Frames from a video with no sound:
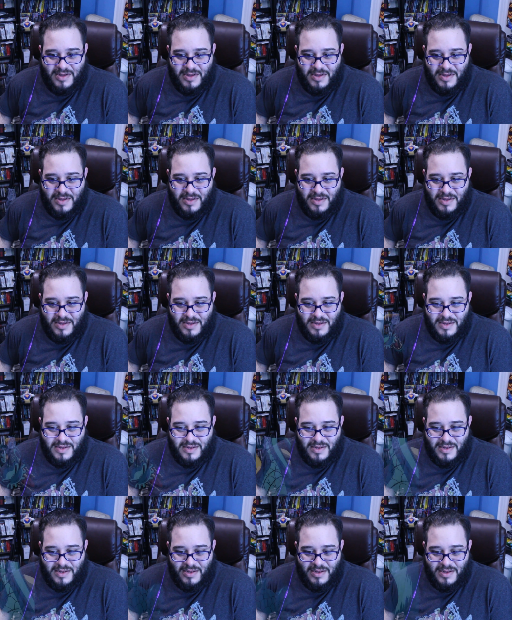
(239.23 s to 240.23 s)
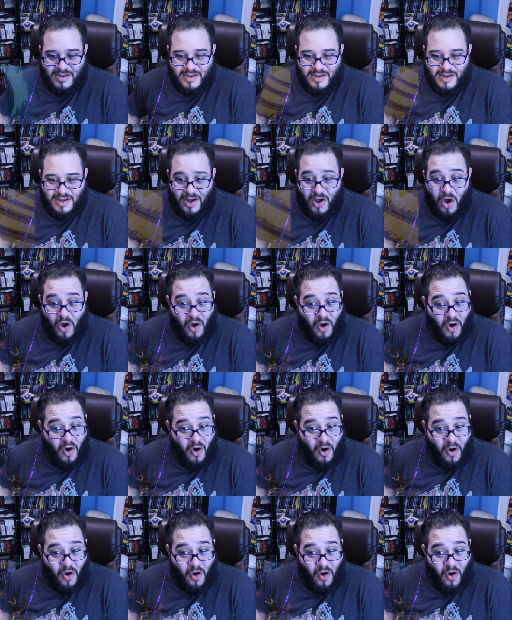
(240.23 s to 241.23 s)

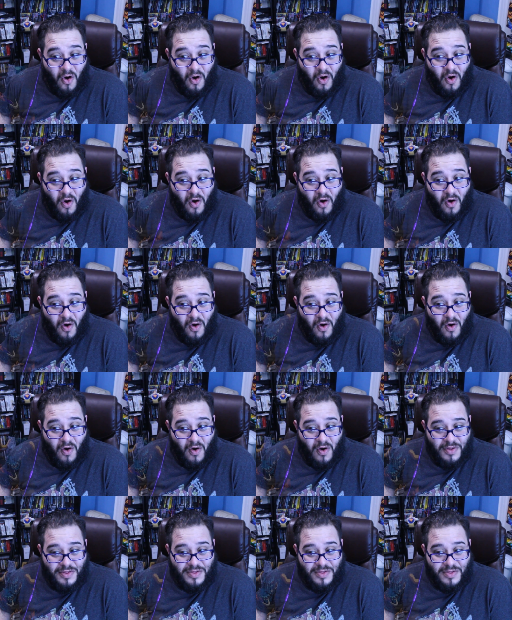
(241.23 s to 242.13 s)
[no speech]